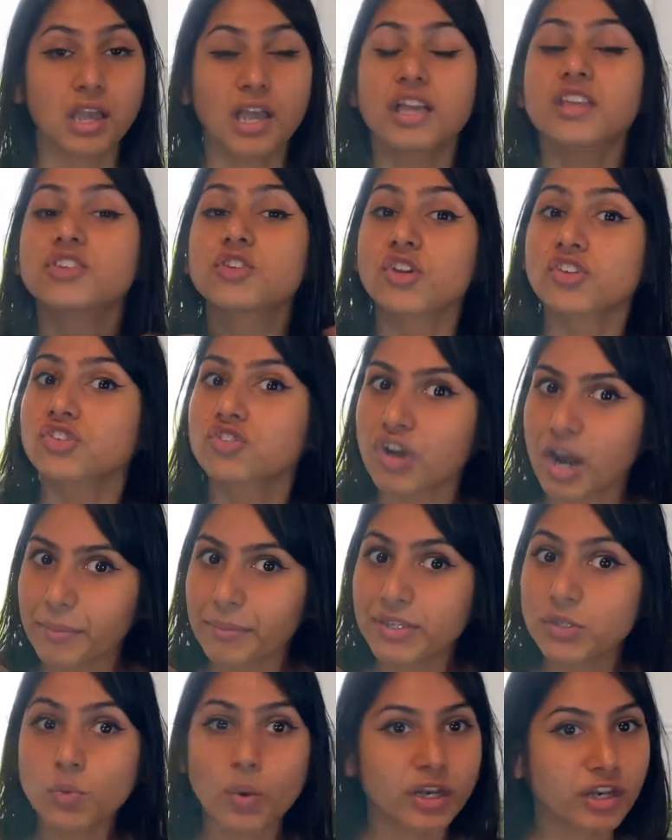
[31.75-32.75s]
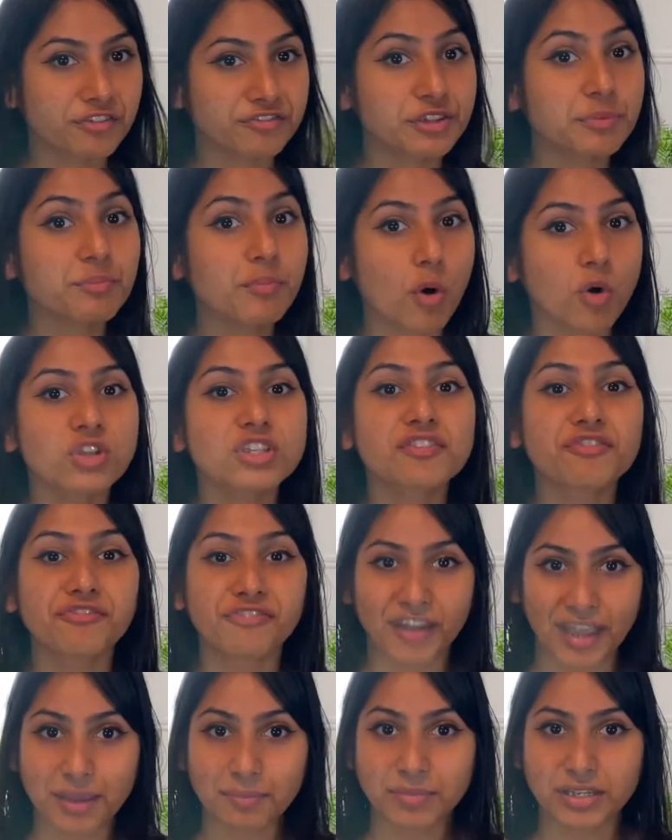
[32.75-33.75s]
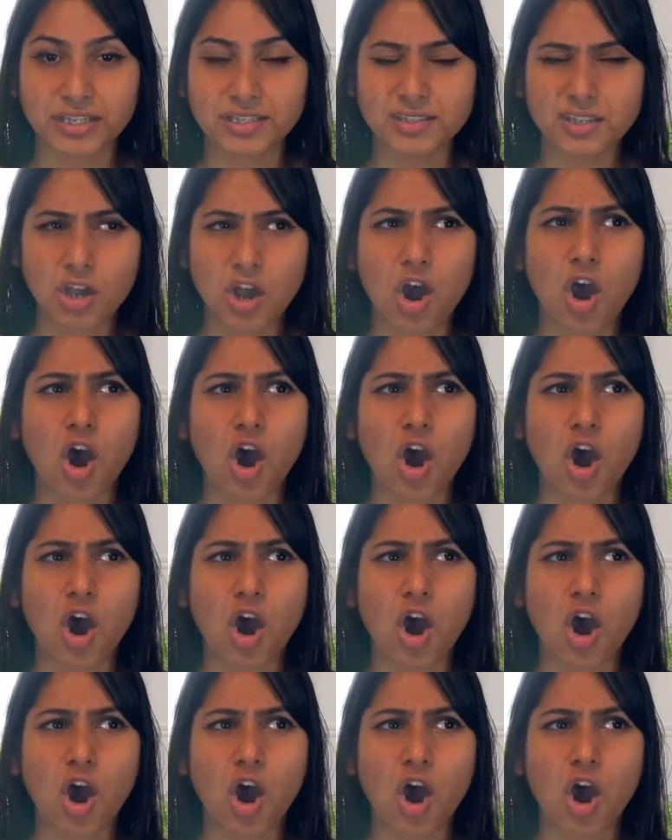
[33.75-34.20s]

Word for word: So Scrum is one of the most famous,